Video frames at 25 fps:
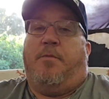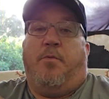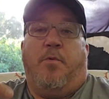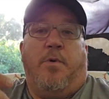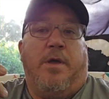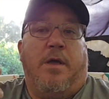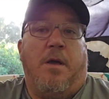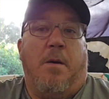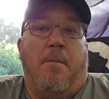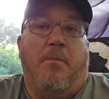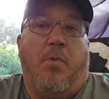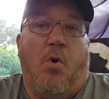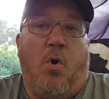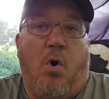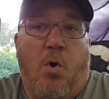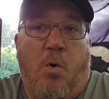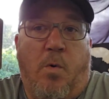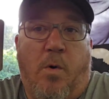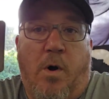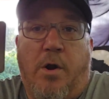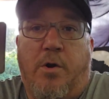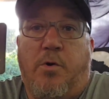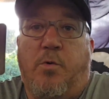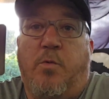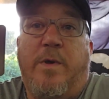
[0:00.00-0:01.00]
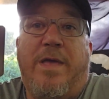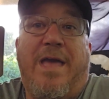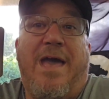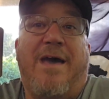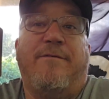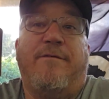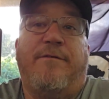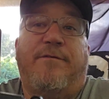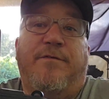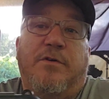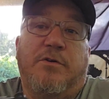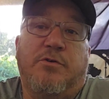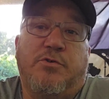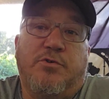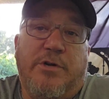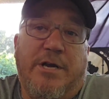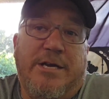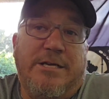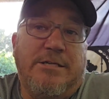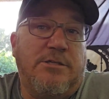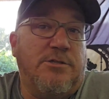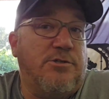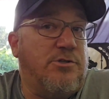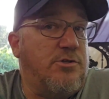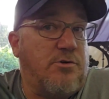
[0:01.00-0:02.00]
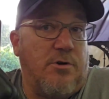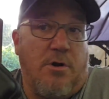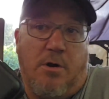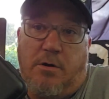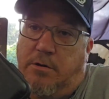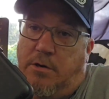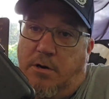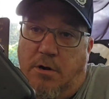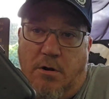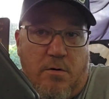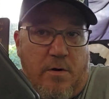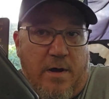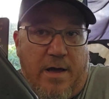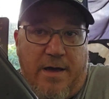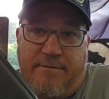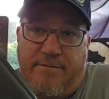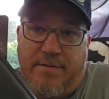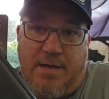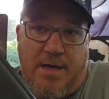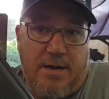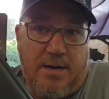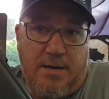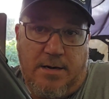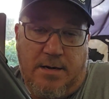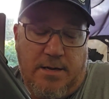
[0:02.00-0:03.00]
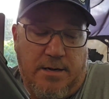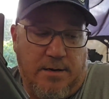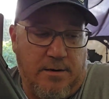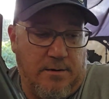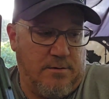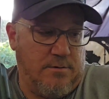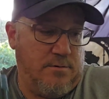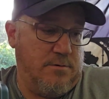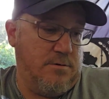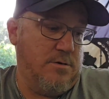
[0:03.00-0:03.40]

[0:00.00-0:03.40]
We can boil water. We have a filtration straw. You don't have that in here.